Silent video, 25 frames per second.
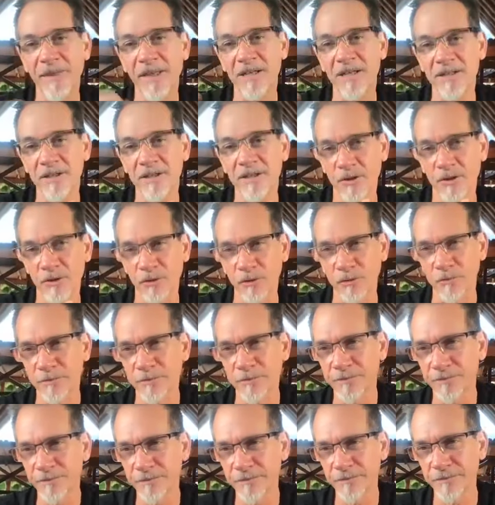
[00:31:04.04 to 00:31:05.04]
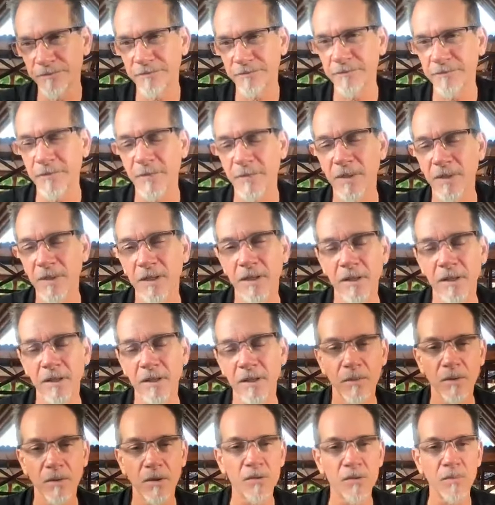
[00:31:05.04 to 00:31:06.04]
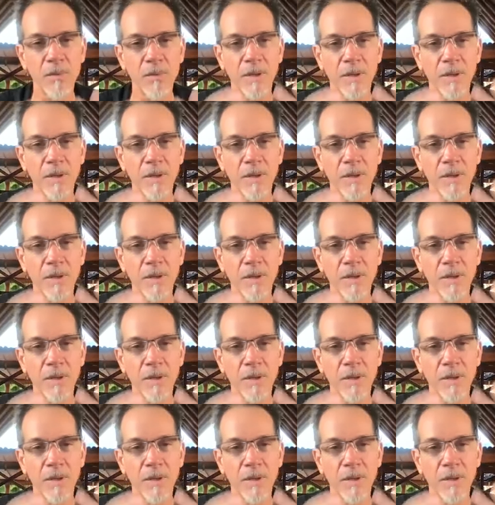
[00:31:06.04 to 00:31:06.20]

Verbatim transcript: that that is not true. There's,